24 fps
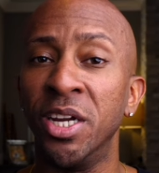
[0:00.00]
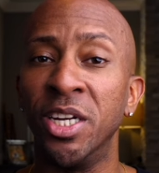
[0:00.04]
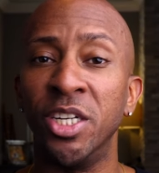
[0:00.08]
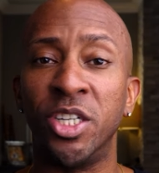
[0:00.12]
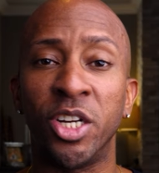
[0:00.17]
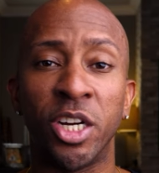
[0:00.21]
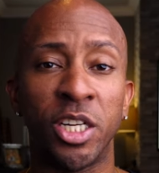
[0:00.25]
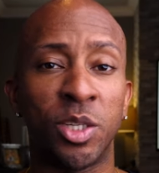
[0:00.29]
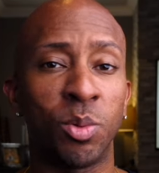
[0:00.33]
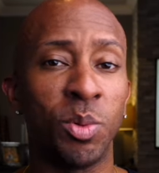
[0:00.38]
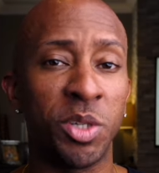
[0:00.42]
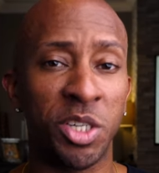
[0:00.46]

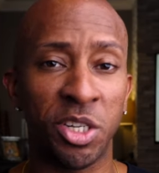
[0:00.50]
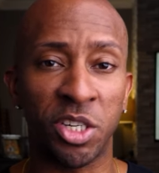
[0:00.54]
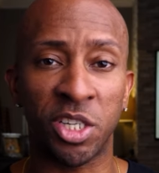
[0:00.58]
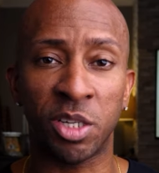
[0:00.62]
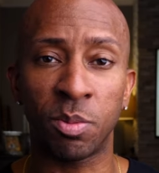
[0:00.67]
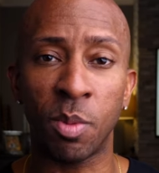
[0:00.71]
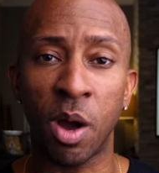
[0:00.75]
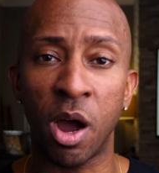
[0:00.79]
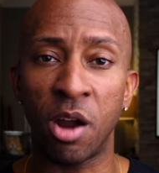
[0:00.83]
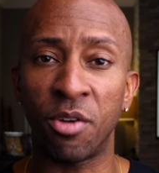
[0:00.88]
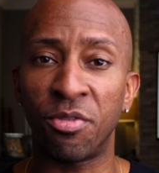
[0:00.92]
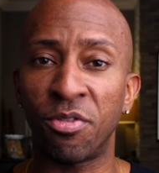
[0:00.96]
just with your
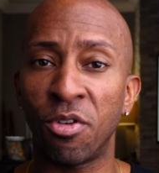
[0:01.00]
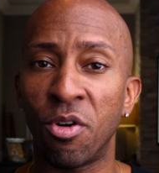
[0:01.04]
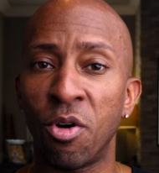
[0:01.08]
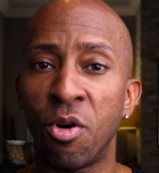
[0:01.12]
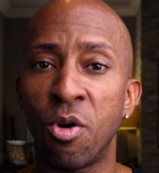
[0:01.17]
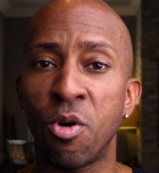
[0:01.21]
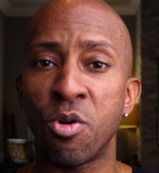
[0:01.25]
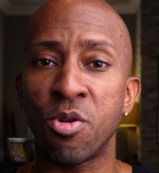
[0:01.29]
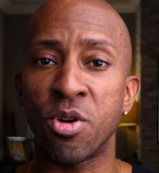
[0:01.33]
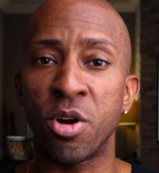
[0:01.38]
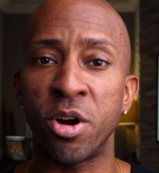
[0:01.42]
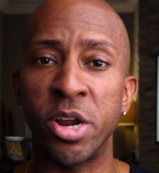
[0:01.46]

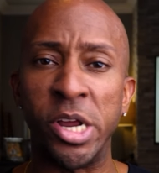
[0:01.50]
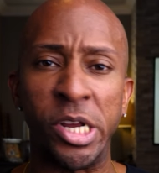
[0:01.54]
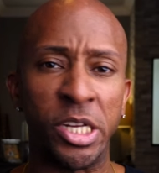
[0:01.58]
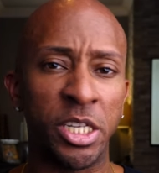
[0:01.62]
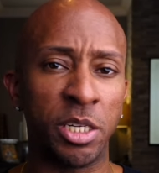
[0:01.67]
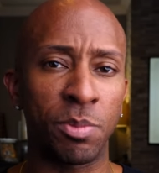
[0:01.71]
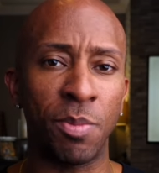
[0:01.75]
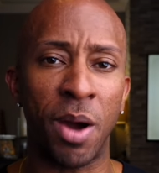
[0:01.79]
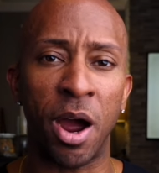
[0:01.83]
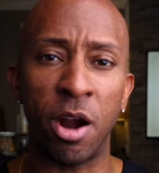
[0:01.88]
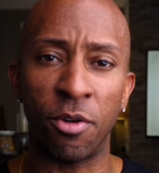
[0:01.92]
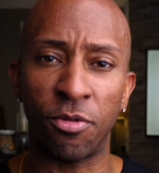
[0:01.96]
smartphone or your
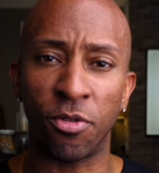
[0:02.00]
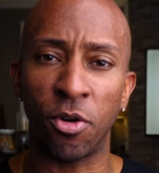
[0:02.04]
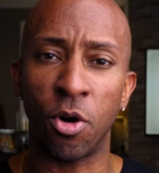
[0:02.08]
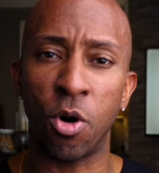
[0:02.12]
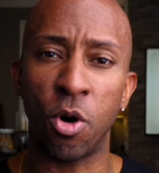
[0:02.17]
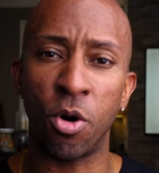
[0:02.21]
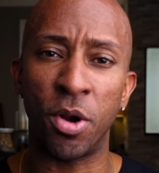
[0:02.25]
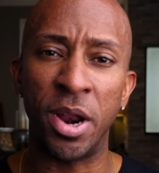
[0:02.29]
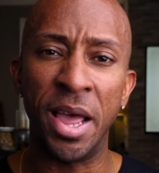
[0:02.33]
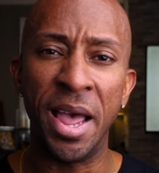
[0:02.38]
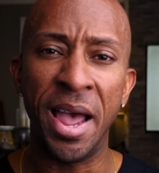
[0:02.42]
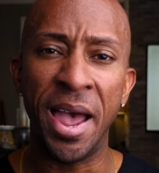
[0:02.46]

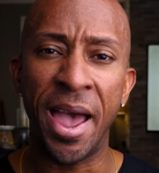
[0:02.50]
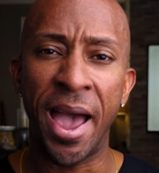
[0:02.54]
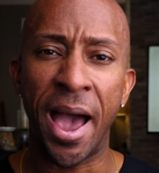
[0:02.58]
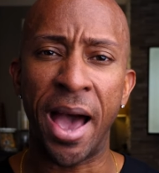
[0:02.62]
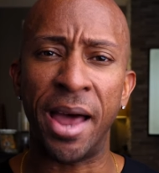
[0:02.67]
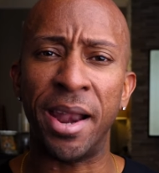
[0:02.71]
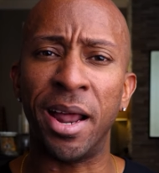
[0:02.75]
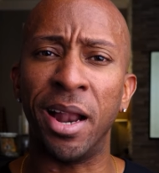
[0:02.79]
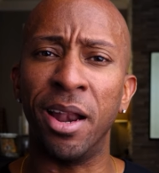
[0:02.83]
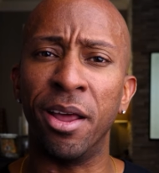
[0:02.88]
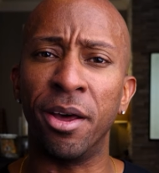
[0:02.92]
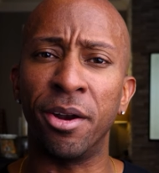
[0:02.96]
smartphone
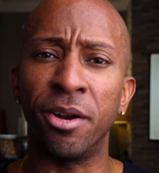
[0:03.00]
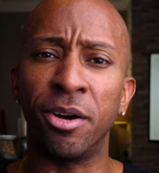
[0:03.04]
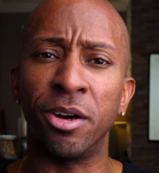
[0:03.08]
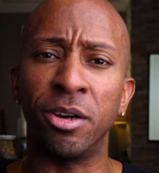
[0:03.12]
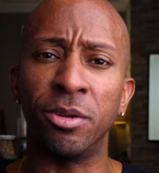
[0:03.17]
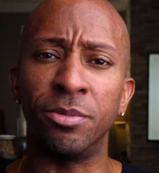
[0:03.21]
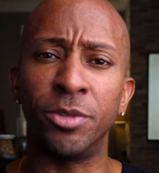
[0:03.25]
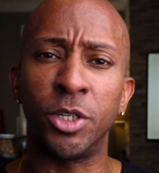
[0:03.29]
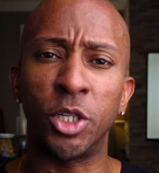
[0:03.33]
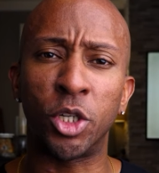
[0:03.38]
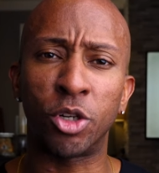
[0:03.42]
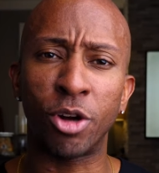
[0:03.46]
and a
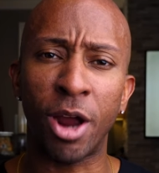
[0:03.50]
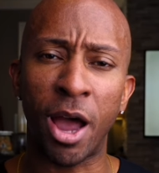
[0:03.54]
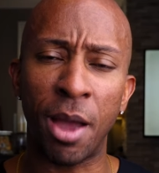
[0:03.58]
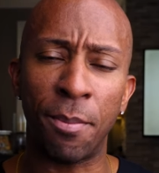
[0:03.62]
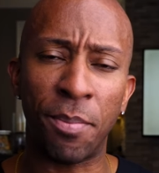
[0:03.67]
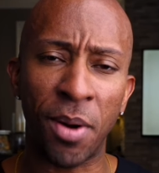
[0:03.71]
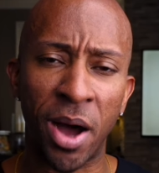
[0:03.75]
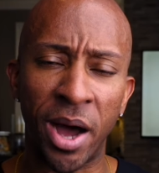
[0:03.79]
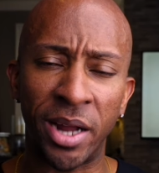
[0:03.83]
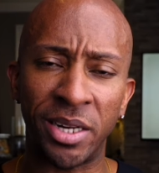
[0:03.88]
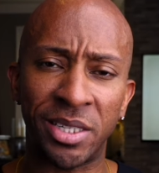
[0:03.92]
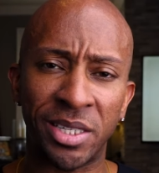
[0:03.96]
little
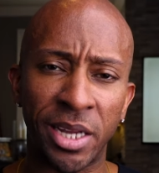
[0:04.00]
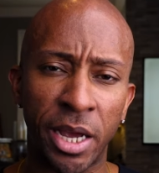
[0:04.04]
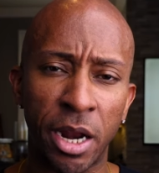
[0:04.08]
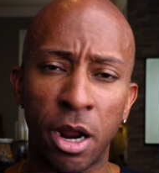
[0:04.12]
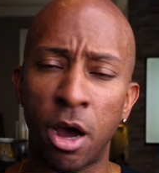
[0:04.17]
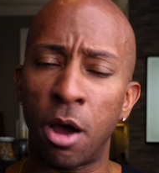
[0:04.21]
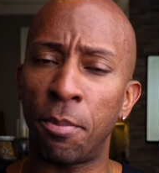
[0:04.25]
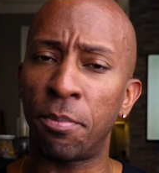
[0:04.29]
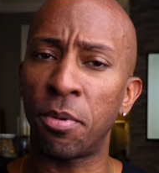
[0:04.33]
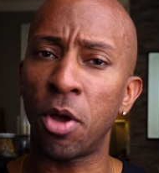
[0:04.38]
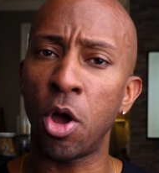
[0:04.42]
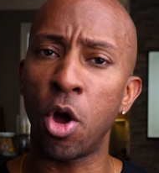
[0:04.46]
tripod
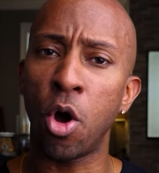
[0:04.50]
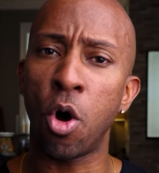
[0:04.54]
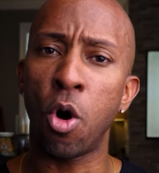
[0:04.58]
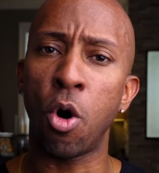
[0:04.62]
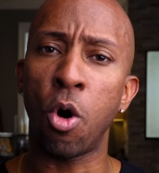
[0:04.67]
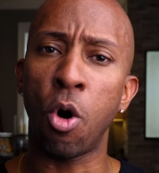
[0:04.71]
setup.